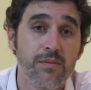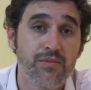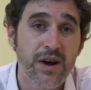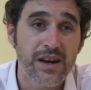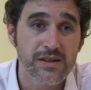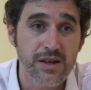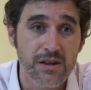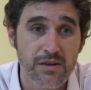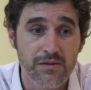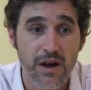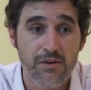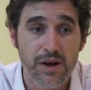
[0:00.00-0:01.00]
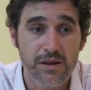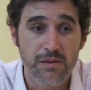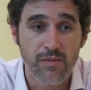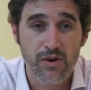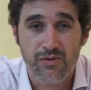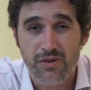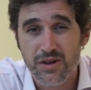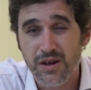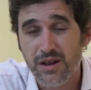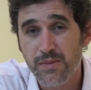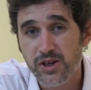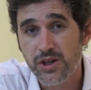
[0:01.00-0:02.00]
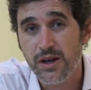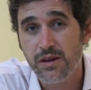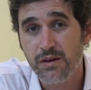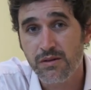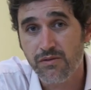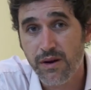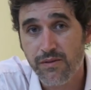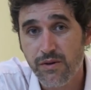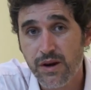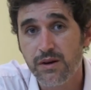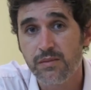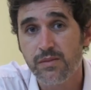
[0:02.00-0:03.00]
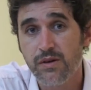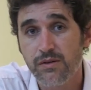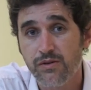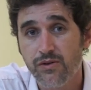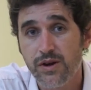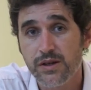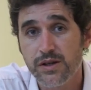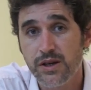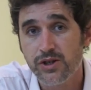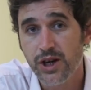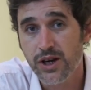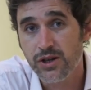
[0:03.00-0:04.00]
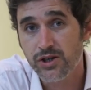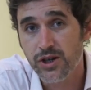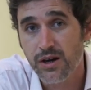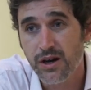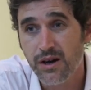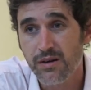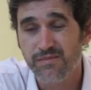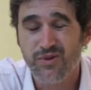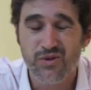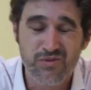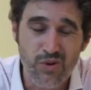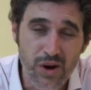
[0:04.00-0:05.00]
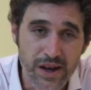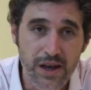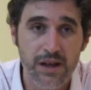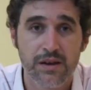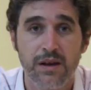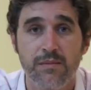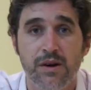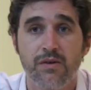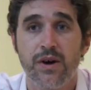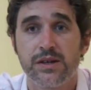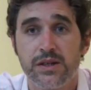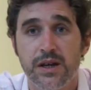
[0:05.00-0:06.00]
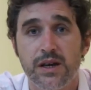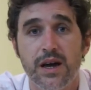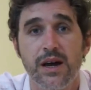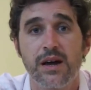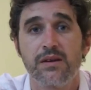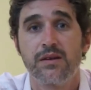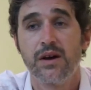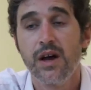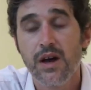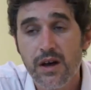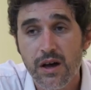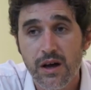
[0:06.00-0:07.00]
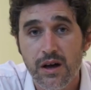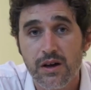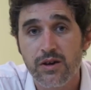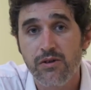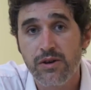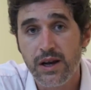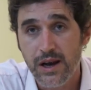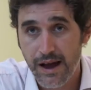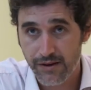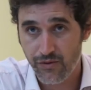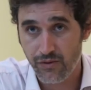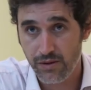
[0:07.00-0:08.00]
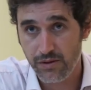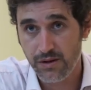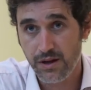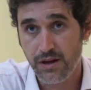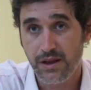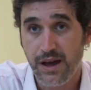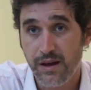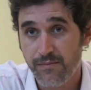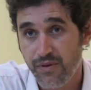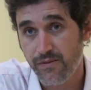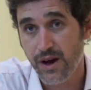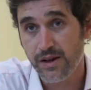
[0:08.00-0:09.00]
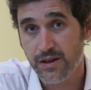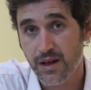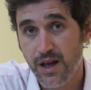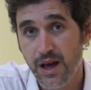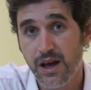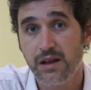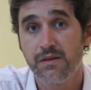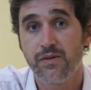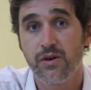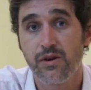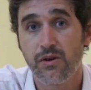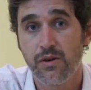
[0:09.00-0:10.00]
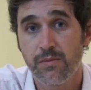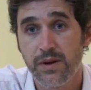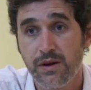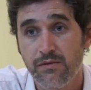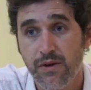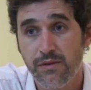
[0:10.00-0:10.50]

the practice of direct democracy, especially those referendums on treaty change, are quite undemocratic and uh, unilateral. Uh, that provides the case for a European